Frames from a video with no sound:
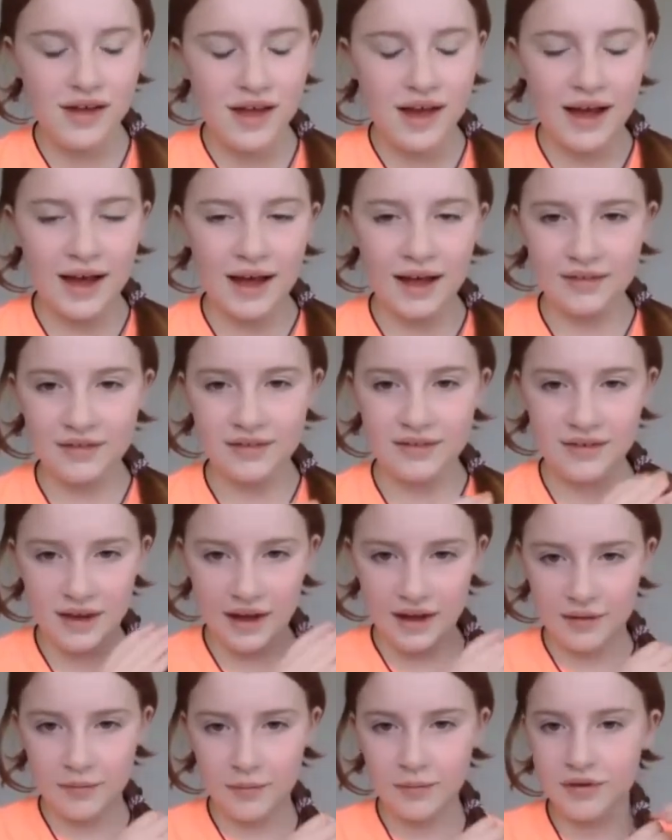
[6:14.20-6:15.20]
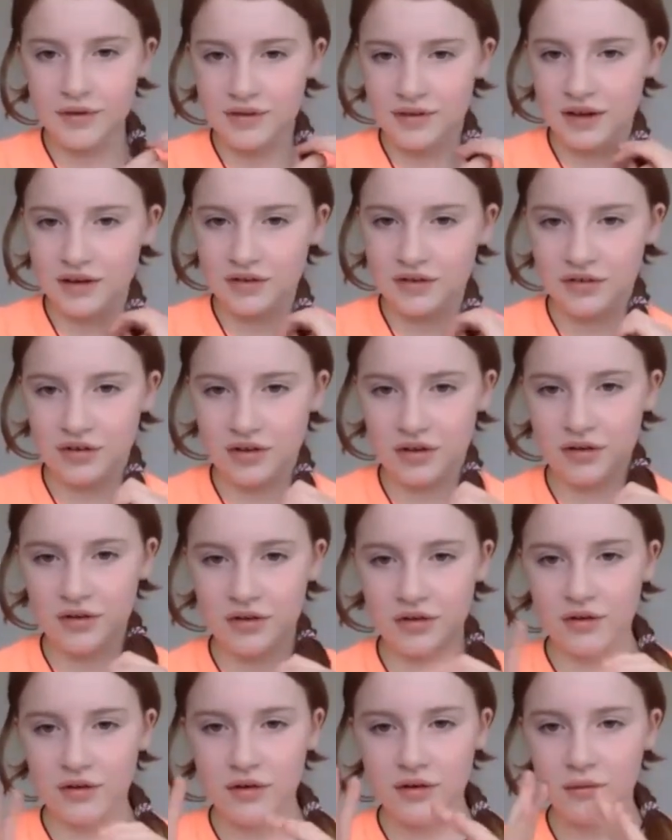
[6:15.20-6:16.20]
and second
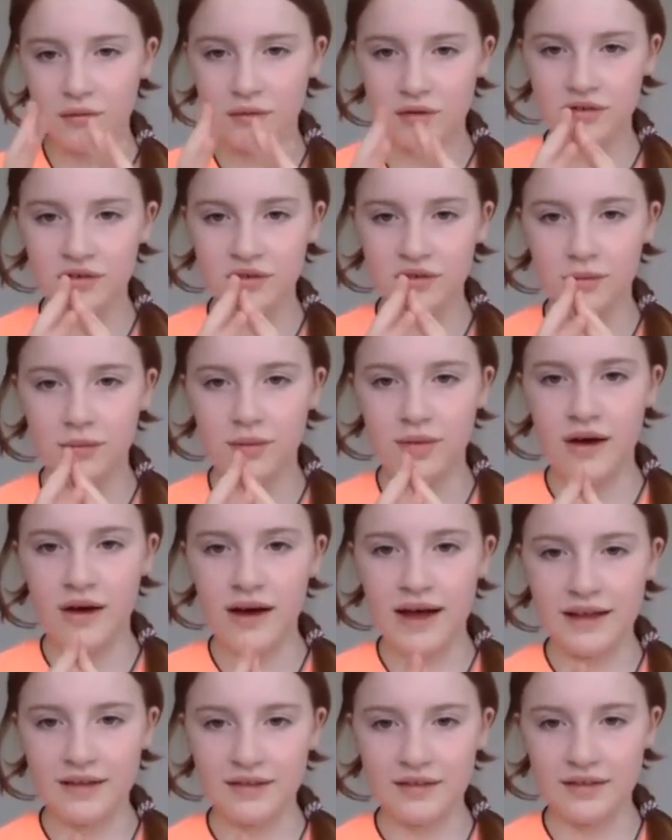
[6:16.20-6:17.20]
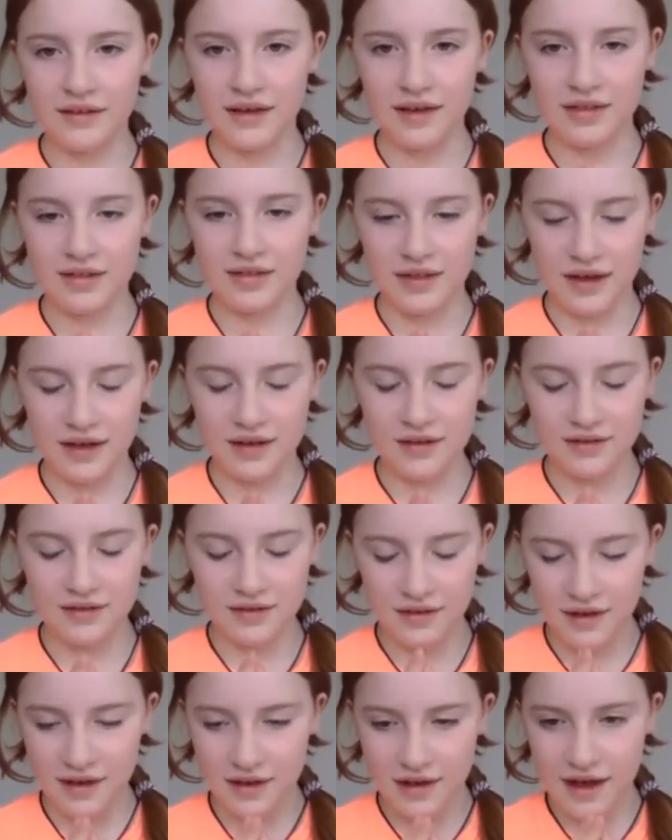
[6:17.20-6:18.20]
position, which is with our hands like
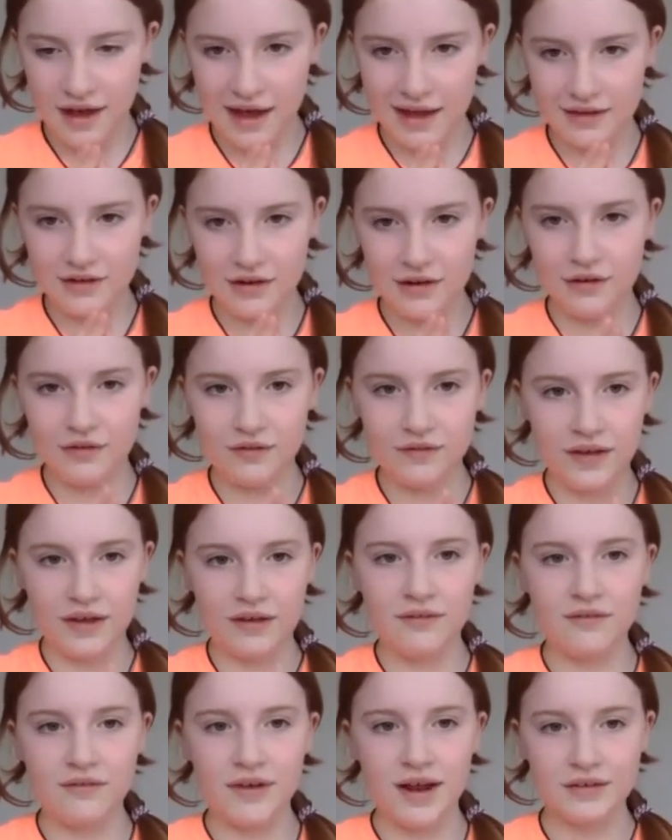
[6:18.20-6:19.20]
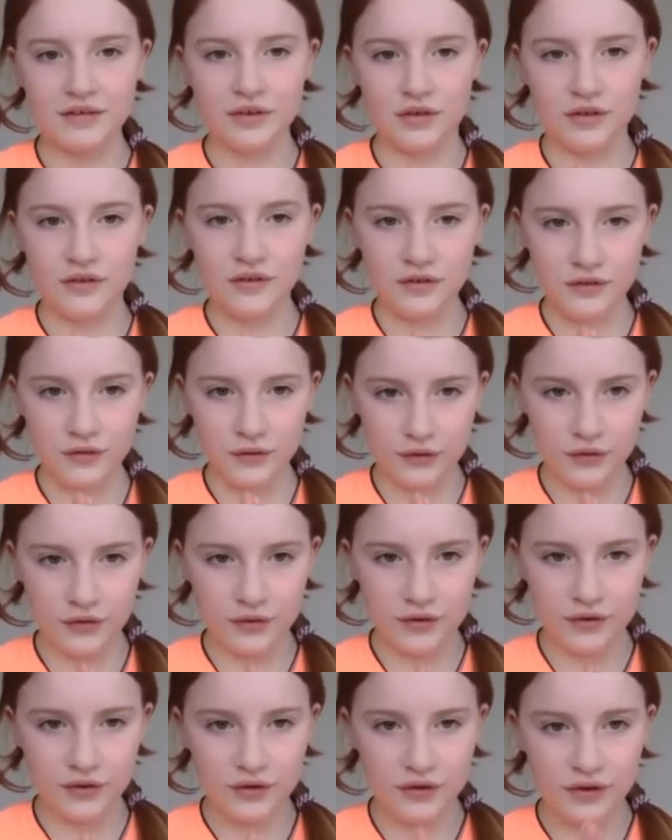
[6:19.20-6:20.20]
this and our feet flat on the floor.
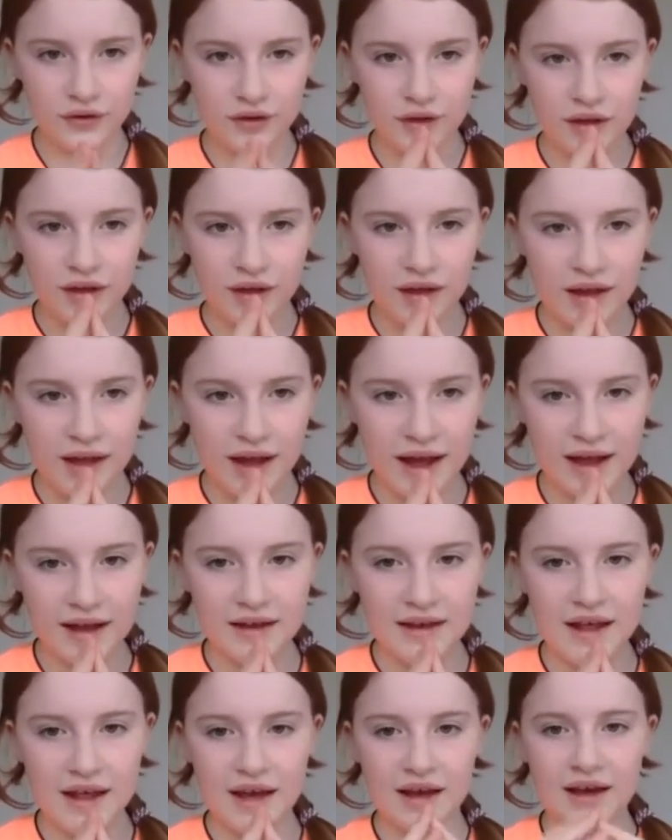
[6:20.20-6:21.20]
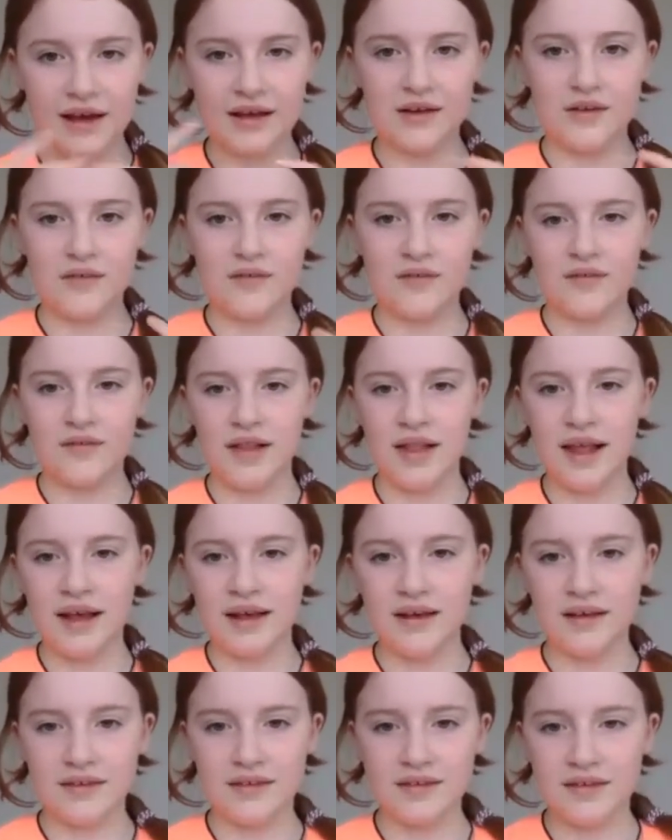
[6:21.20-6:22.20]
And it kind of
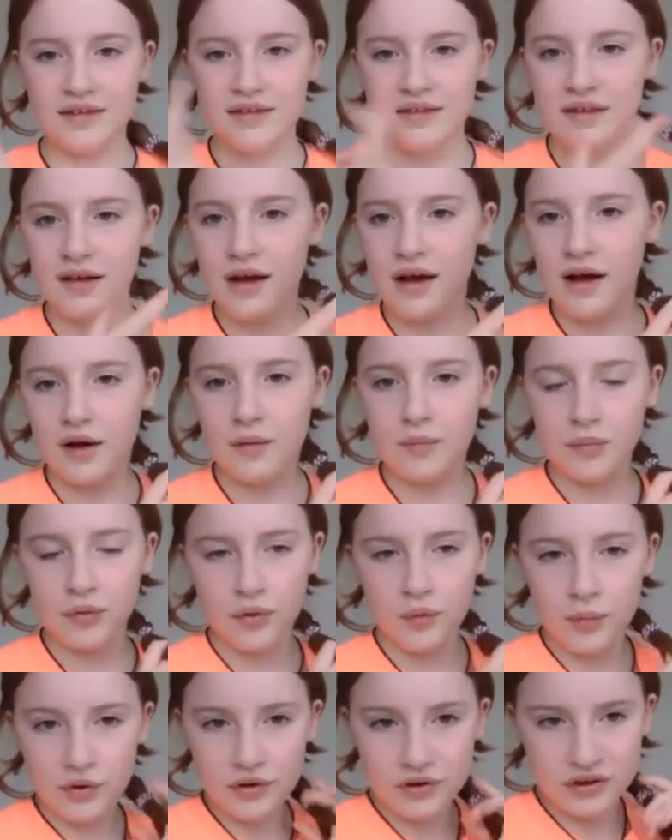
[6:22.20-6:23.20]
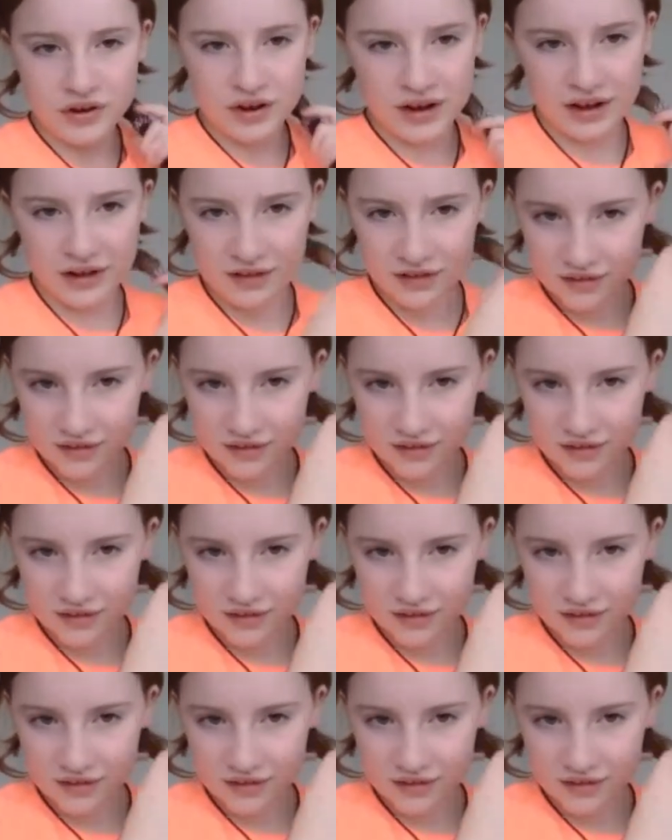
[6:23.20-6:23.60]
links up your body.